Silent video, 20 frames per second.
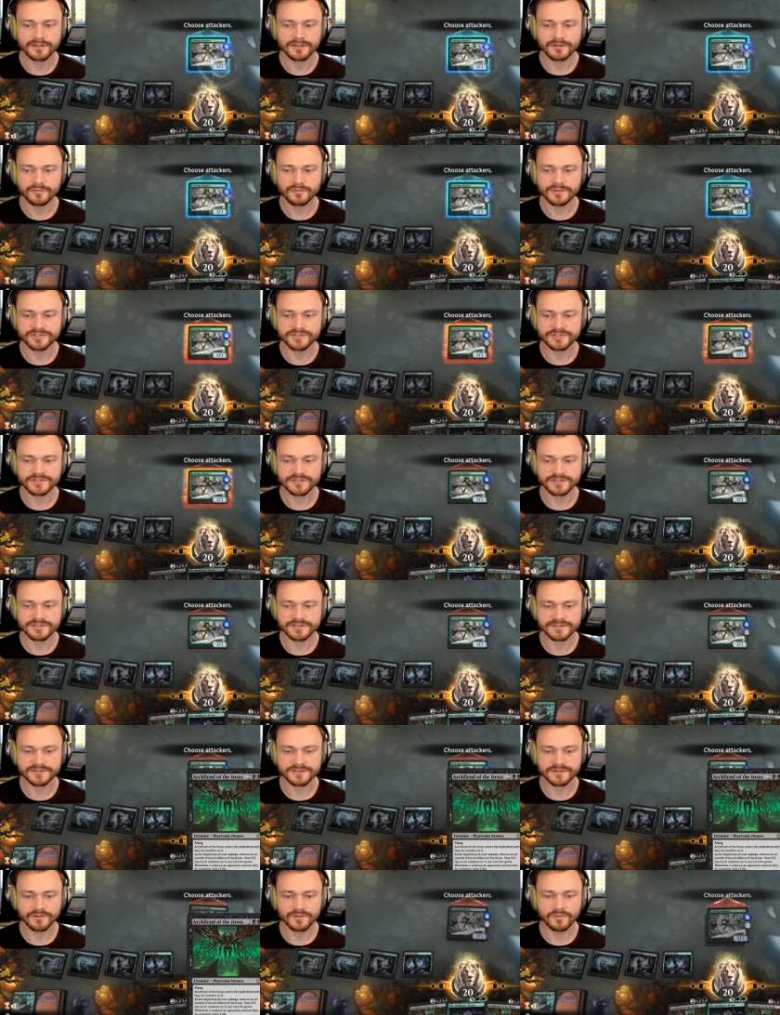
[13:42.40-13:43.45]
We
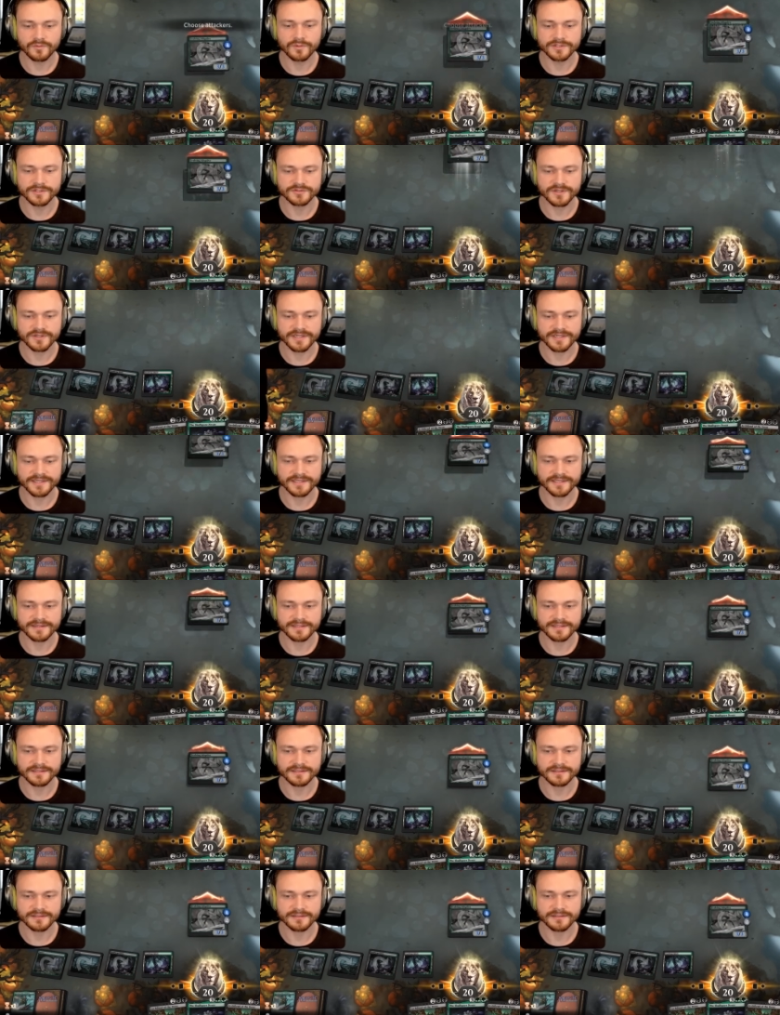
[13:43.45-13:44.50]
just want to try to get
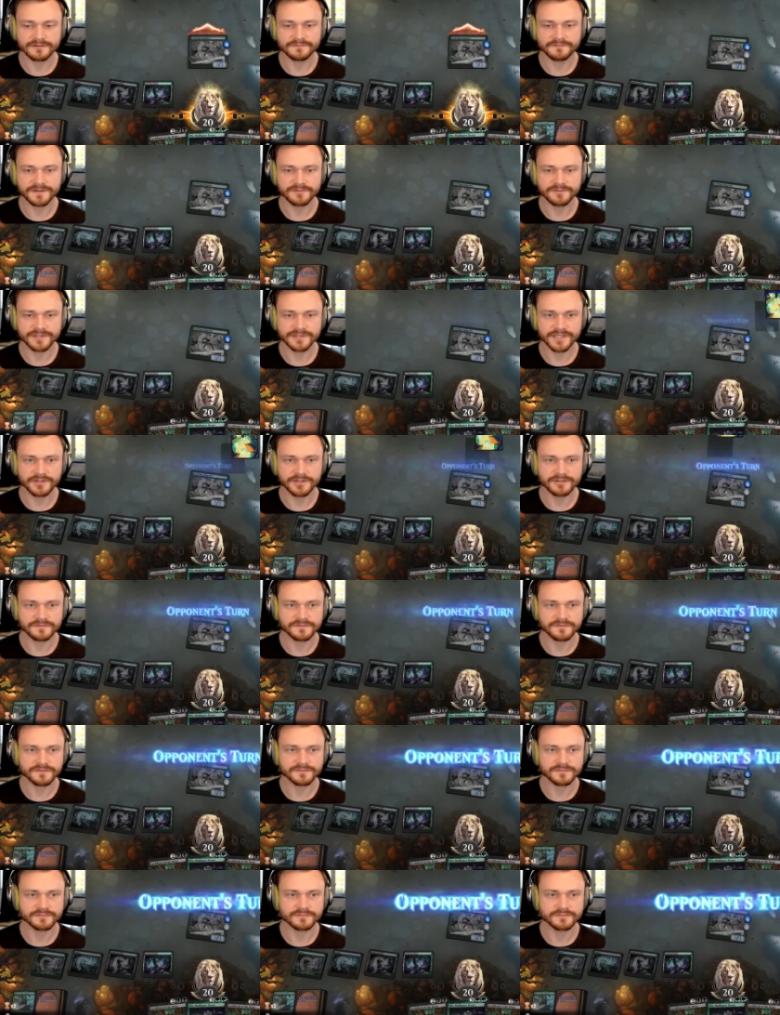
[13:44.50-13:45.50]
the fight rigging off.